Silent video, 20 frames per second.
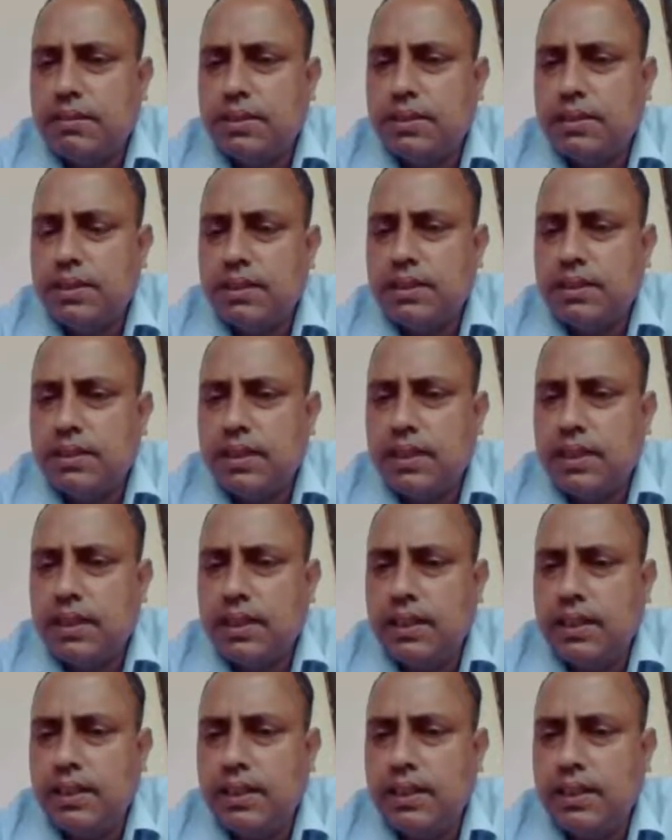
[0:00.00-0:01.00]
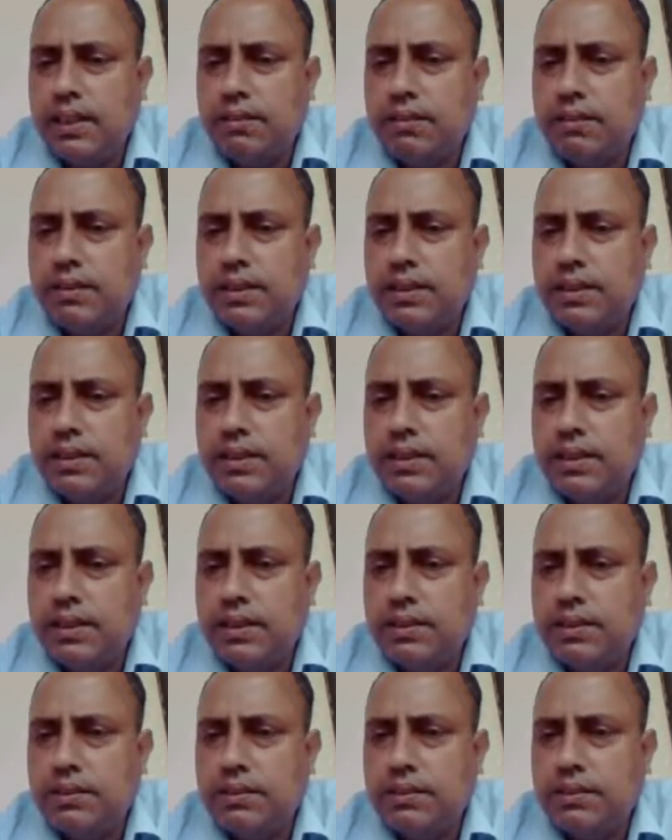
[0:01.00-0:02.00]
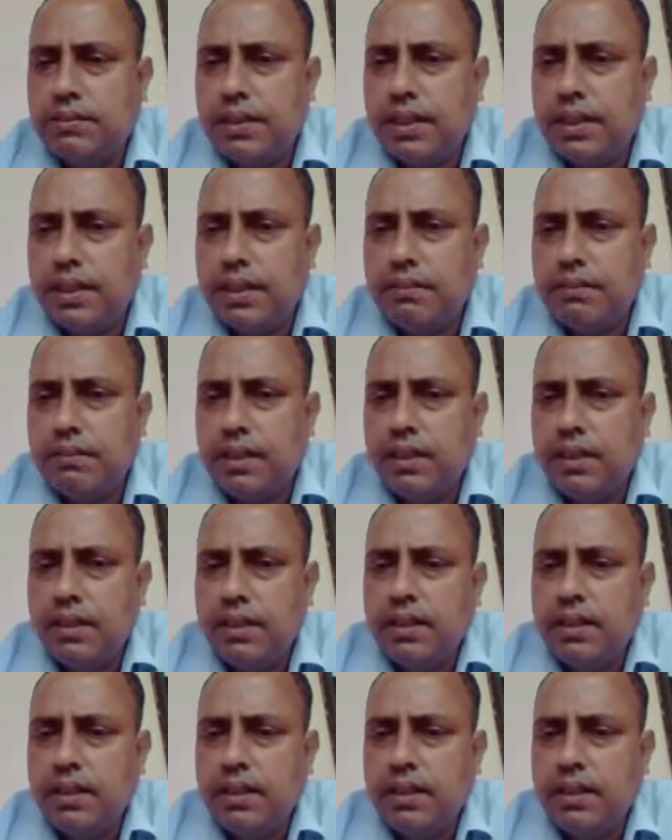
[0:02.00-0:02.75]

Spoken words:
This is the linear equation in two variables.